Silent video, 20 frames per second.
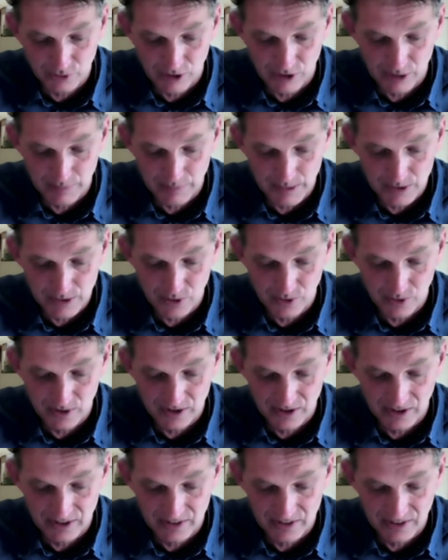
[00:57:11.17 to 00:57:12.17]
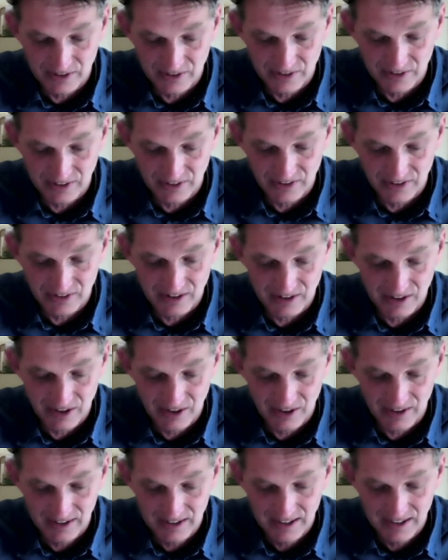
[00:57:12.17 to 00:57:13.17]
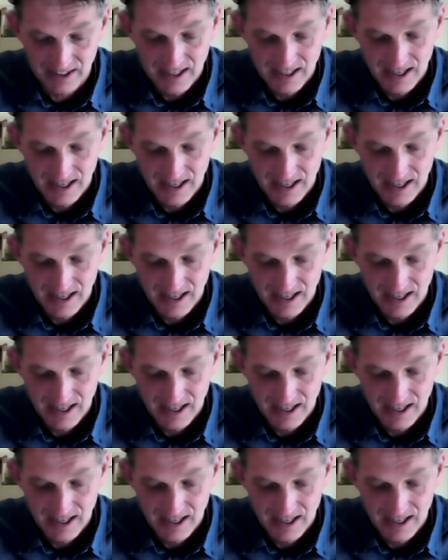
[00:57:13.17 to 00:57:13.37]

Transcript: rugby tour in 1969